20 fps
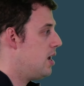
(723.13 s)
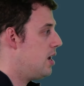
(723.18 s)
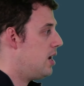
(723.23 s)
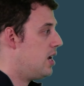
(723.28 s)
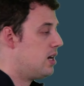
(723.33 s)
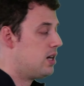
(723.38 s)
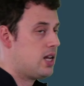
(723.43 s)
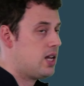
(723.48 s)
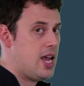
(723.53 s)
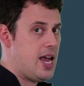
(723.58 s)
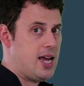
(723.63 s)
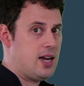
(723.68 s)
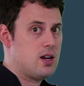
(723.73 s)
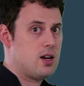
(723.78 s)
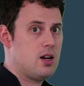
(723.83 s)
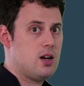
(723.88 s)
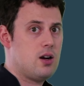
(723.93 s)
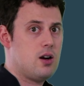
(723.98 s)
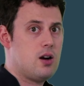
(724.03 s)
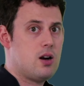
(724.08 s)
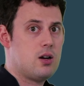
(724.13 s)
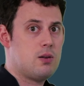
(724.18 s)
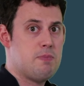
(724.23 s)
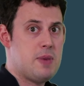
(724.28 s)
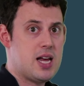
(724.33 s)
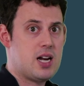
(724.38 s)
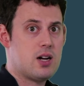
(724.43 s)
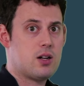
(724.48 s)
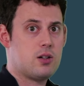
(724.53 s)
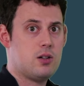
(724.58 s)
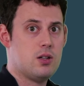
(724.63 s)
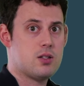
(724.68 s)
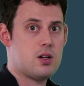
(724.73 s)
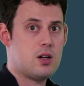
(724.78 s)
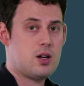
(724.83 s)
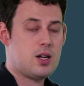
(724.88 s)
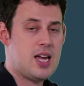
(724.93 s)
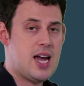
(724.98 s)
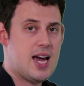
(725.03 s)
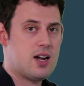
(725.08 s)
In Canada, our medicals
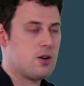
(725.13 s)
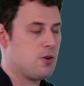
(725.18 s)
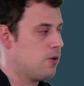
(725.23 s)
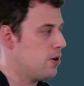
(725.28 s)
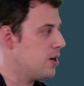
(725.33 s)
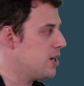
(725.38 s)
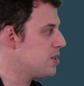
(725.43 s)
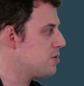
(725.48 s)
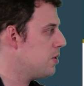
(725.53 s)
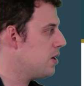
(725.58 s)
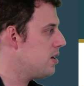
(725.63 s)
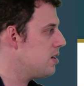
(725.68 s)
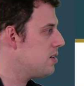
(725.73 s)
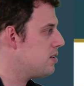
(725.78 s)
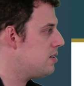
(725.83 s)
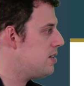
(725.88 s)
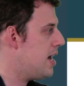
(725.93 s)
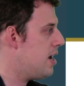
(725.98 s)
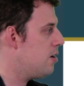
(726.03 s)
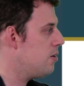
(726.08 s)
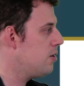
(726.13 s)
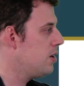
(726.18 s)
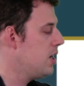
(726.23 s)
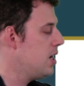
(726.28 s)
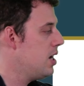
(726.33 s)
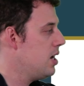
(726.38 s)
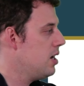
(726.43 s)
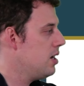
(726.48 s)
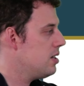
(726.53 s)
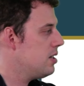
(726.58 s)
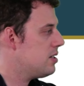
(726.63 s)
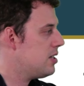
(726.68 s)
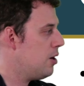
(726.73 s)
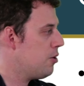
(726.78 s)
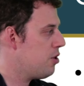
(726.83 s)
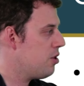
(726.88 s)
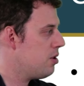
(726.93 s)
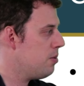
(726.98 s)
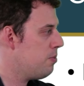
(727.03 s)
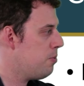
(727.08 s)
are categories, whereas down
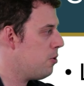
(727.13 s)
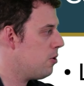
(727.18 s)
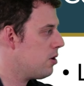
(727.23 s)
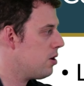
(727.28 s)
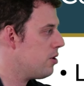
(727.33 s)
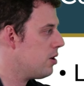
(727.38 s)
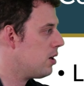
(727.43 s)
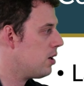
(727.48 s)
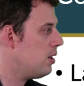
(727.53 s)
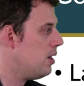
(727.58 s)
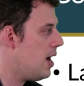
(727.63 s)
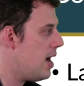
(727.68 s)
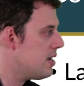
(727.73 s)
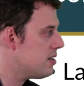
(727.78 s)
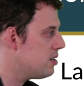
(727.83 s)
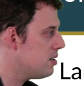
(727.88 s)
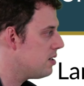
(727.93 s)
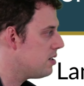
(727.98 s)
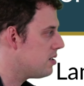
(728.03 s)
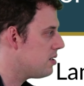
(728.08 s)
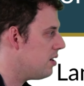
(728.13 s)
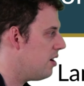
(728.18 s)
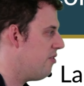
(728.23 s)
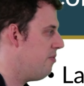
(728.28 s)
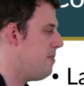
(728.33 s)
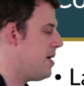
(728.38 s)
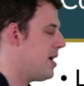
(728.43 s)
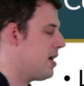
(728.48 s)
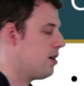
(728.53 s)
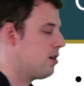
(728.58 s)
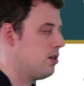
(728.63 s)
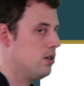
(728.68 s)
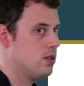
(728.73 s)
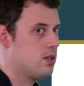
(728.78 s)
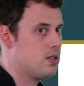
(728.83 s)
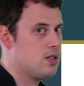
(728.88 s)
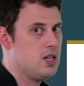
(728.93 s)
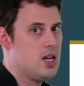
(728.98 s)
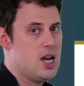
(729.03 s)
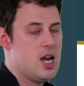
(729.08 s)
south of the border, they're classes of
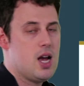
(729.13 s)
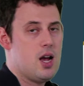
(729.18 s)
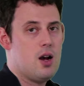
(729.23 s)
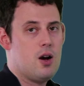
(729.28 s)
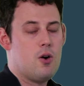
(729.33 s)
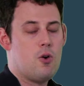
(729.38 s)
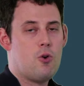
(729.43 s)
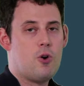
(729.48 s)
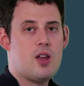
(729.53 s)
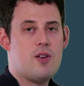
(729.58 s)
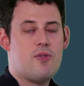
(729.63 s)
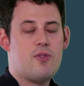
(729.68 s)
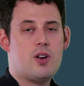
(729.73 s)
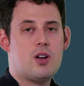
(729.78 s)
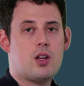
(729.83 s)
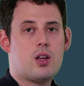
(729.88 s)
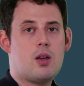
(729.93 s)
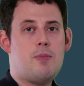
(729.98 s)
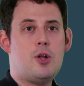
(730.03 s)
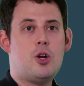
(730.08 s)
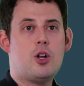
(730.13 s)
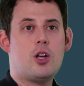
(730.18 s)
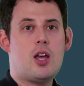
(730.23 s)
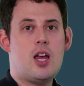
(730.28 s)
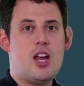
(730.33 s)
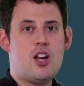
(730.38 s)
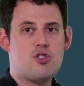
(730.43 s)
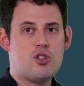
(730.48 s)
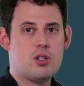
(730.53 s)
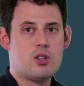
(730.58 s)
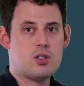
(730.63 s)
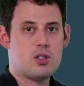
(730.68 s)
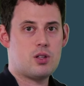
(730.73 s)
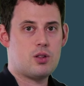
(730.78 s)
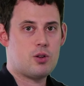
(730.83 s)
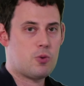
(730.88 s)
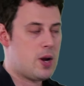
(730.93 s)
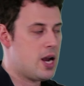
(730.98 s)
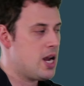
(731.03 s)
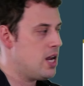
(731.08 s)
medicals. Or even communications on
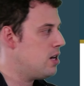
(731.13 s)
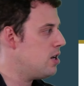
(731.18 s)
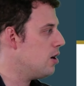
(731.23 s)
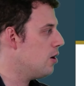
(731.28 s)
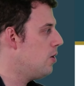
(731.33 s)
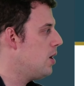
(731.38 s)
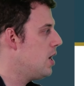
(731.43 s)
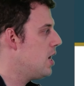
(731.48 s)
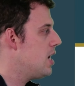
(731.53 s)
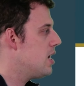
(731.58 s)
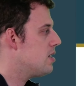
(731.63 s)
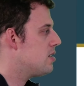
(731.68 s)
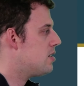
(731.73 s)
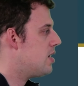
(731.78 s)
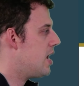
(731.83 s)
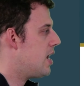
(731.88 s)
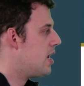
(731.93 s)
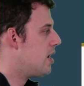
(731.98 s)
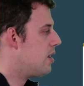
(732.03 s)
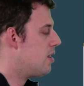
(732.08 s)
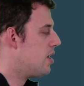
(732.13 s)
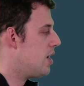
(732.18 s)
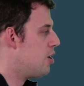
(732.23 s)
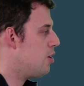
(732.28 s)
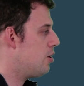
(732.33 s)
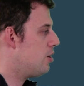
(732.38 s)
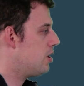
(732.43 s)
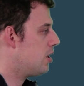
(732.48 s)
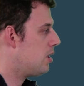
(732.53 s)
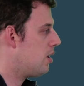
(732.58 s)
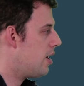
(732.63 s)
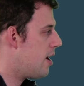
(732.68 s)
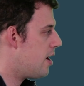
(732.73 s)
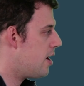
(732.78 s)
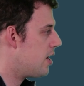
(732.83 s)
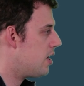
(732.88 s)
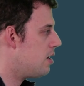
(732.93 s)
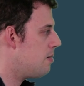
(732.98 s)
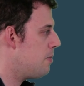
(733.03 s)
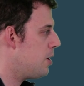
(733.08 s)
the radio, saying that you're
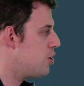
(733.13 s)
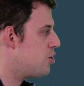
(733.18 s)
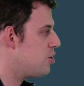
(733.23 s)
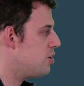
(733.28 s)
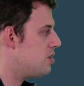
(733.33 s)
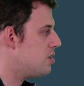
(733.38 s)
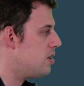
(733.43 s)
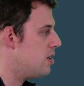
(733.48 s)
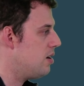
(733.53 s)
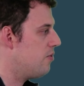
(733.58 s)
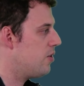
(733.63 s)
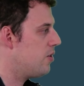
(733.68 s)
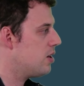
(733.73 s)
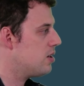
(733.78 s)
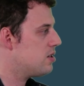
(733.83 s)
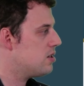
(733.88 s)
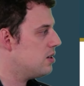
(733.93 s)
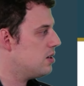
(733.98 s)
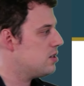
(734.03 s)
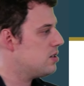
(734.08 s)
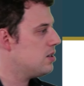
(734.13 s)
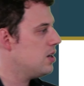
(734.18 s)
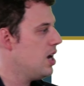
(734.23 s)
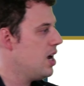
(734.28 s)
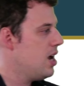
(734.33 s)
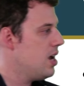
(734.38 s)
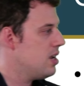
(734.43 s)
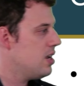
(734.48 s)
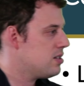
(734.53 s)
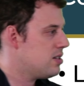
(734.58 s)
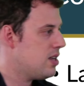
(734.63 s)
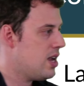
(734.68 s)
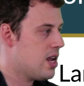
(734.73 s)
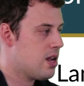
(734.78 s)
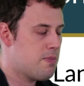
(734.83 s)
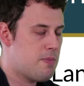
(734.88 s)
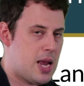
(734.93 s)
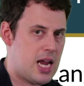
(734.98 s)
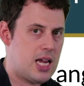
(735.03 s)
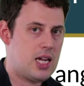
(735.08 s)
declaring an emergency versus
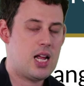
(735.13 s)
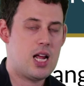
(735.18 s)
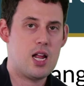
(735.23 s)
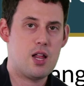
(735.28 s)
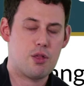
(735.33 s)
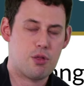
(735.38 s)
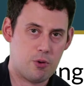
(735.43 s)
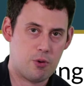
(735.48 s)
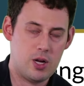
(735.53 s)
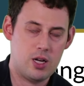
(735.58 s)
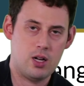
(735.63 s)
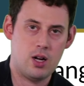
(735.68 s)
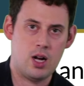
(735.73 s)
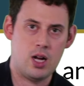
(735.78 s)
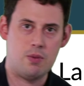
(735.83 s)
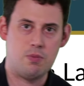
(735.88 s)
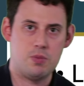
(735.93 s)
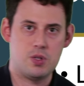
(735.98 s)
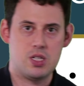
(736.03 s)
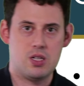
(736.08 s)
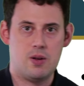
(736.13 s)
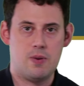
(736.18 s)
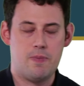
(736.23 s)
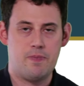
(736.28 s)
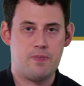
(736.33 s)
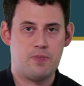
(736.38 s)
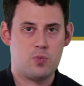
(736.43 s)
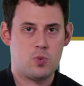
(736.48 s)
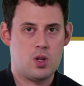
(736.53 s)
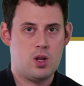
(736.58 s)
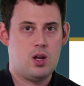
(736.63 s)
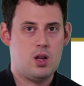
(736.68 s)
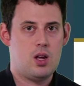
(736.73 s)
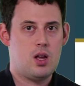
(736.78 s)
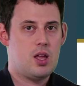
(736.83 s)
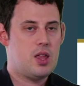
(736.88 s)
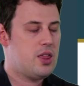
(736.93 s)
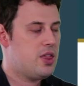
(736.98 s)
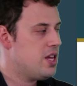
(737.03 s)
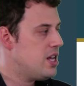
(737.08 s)
saying Mayday 3 times.
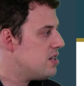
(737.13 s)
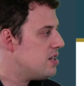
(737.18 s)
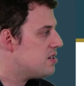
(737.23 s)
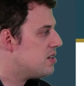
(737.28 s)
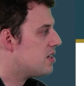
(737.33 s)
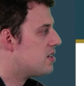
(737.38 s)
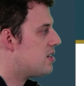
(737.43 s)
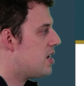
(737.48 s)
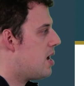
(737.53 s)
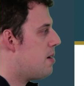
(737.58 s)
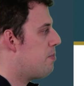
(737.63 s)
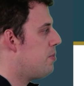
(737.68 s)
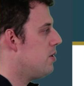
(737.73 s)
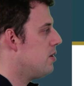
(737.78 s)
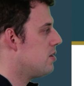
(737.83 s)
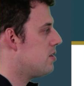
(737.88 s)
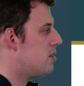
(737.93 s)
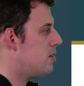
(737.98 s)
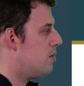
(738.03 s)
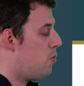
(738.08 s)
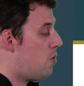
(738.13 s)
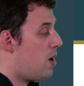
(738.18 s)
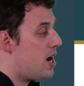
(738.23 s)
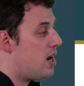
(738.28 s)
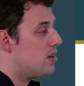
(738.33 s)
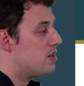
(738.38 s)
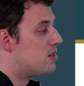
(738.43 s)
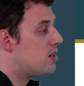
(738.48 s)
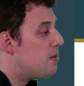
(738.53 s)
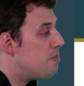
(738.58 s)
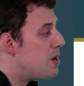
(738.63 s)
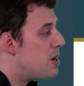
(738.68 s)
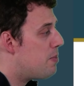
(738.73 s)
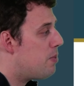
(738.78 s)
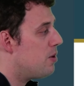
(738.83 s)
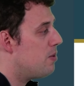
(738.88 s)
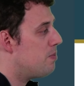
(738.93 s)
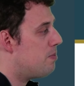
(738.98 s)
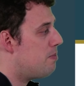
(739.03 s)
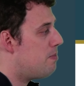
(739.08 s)
These examples, while some
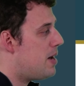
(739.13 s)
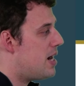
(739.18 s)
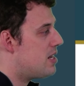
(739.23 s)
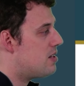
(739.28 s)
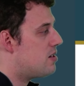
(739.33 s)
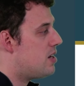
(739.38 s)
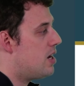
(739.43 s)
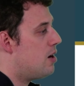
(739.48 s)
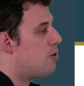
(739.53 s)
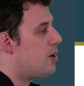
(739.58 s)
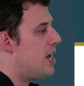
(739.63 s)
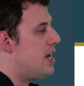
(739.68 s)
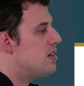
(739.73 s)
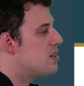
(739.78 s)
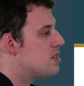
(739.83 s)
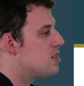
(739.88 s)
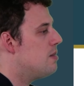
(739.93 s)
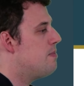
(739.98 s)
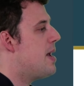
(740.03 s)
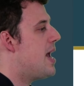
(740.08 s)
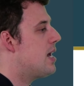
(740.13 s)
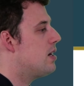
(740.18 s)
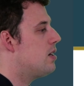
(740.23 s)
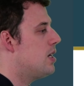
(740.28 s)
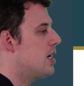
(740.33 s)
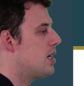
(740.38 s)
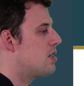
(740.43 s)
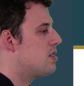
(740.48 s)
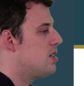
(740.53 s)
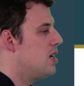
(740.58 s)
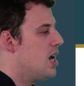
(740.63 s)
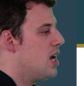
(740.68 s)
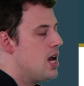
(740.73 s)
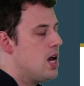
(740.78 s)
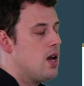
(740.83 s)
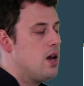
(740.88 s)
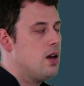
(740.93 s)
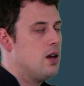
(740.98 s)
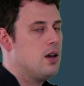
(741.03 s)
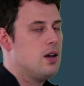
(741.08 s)
people might say, okay, it's semantics,
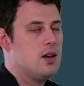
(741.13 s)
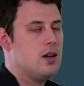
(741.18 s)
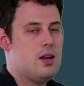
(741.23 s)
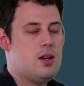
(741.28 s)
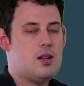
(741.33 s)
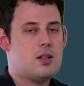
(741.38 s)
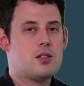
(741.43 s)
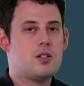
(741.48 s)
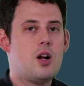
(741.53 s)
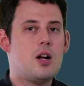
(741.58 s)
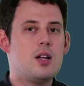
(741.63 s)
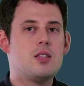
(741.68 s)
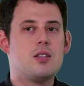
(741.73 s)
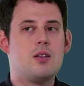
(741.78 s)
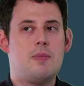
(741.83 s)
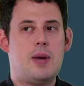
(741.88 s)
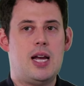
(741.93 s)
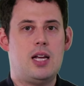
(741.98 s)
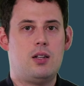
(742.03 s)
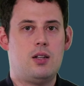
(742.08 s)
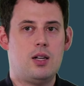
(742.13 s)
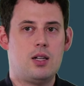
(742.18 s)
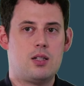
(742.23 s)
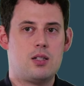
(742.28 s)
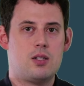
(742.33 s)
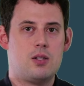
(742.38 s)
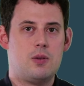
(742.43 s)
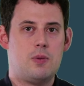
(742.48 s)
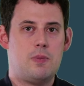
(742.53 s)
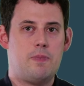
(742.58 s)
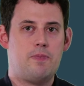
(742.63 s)
it's not semantics.